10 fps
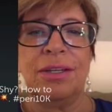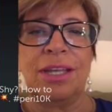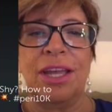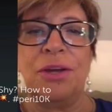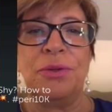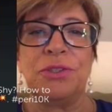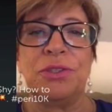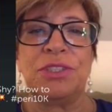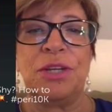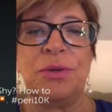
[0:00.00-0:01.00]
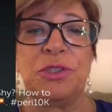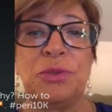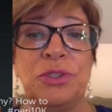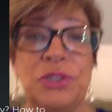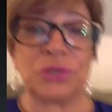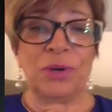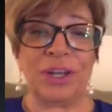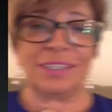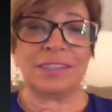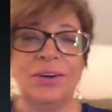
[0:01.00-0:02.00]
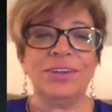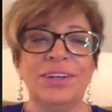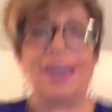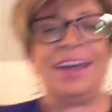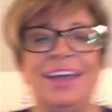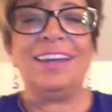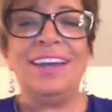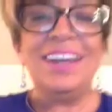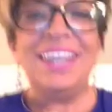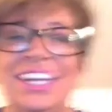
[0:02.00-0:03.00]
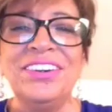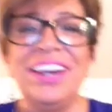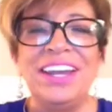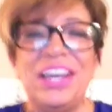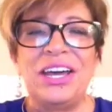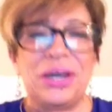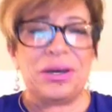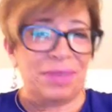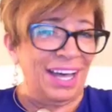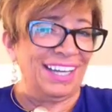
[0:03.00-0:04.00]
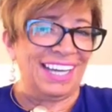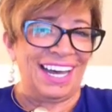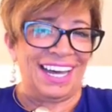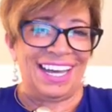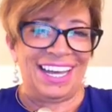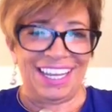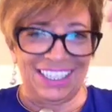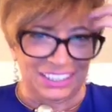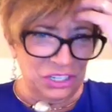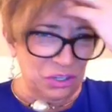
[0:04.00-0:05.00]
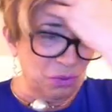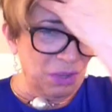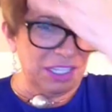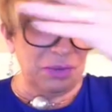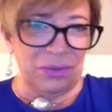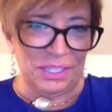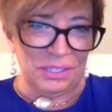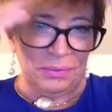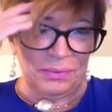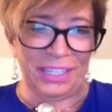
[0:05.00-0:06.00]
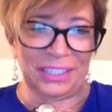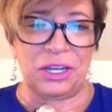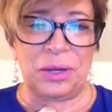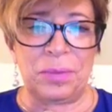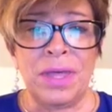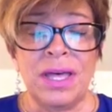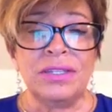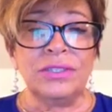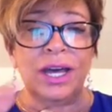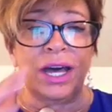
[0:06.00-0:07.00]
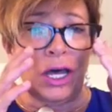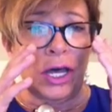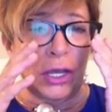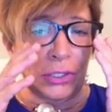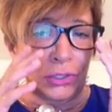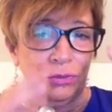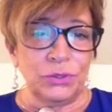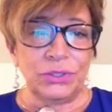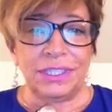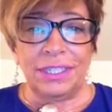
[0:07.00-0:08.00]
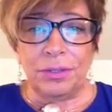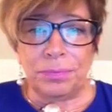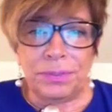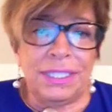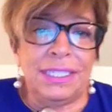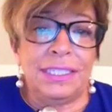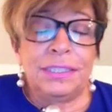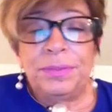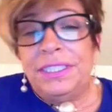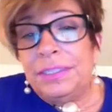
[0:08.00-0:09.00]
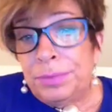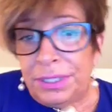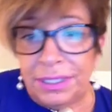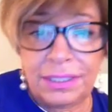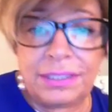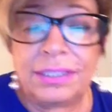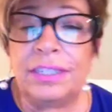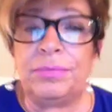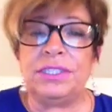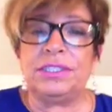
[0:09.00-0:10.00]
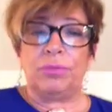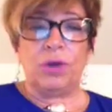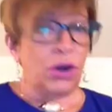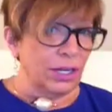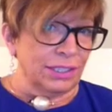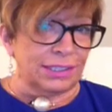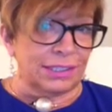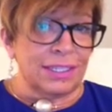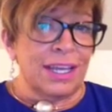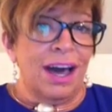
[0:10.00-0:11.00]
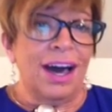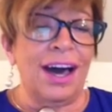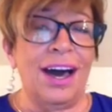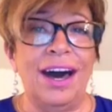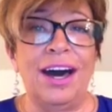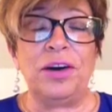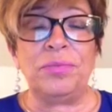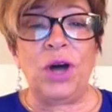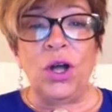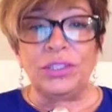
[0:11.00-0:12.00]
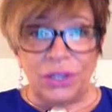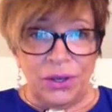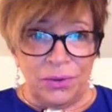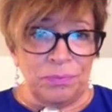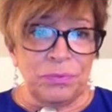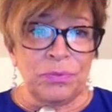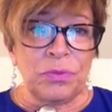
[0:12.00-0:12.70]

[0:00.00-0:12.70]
Okay, I always do this. I always switch it twice. Okay, here I am. Hi, guys. Welcome, welcome, welcome. Uh, two rules here. Please, please, please give me some hearts. Um, also,